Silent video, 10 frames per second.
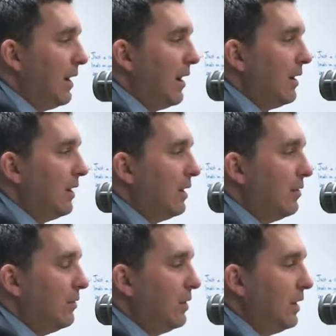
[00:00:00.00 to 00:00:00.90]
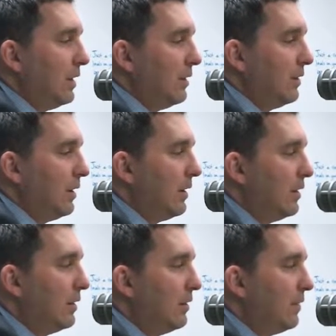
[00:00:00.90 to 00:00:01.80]
Uh, you know, the
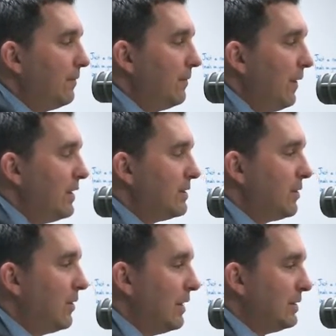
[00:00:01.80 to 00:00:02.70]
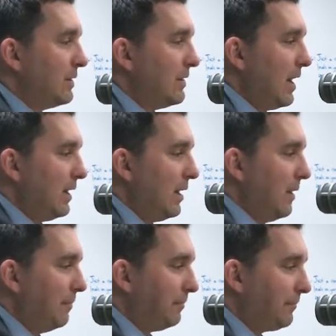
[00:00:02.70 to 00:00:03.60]
the funny story is is that
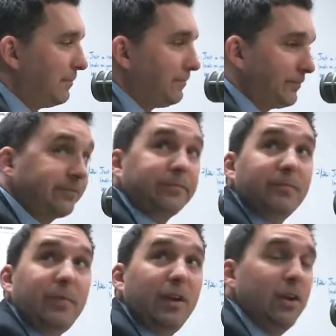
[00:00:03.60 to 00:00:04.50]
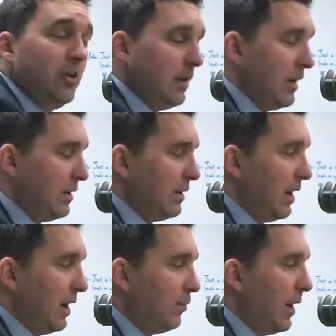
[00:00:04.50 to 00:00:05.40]
um, you know in
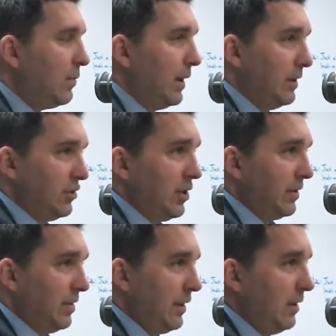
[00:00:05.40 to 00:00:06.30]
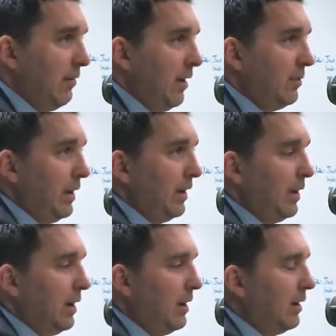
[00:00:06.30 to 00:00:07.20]
uh, Red Wing, the Sheldon Theater in Red Wing,
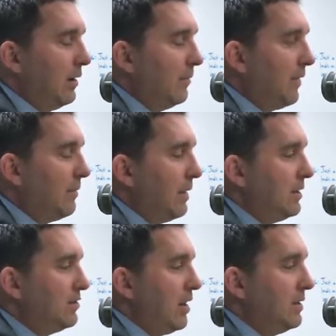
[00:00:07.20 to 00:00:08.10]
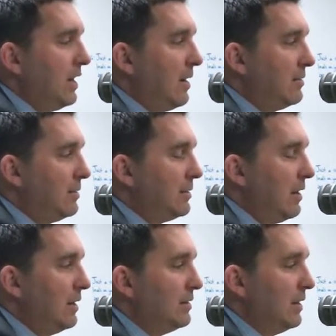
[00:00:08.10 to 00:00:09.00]
uh, mm -hmm. a good friend of mine, Sean Dow, is,
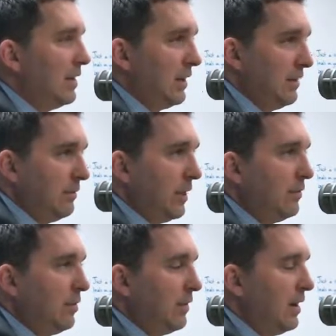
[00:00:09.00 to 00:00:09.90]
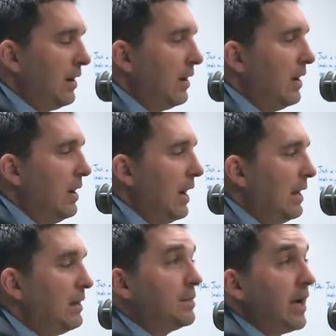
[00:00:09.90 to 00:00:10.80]
uh, is the executive director over there, okay. and
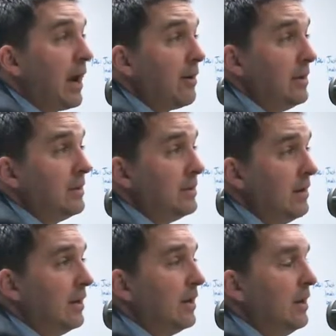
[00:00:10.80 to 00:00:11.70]
he's retiring this year.